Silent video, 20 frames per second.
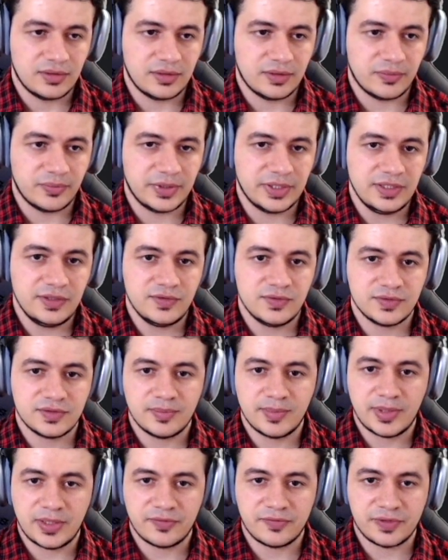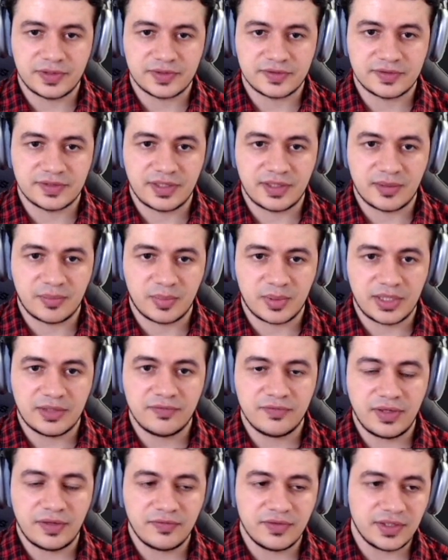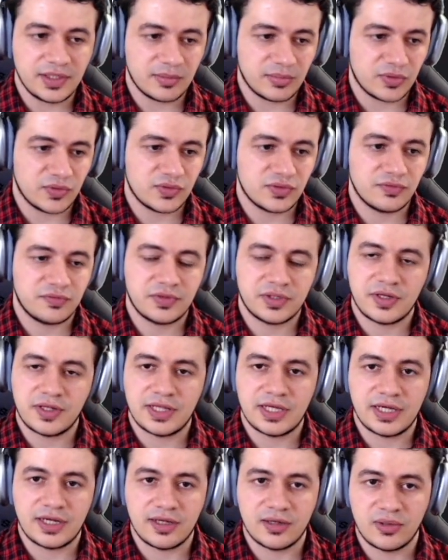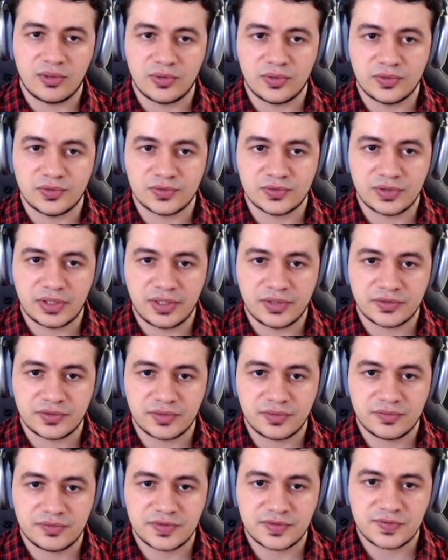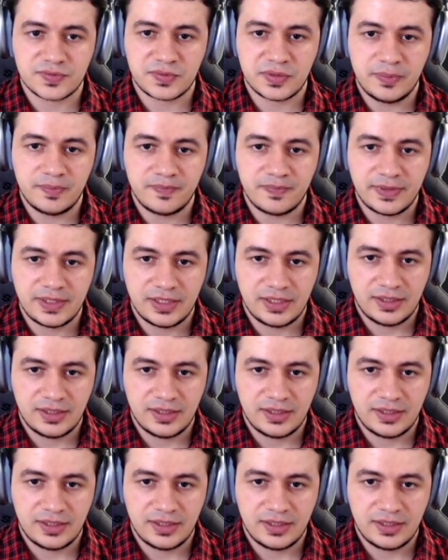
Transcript: We need to somehow fix that, but I think I'm going to figure that out also outside of the stream.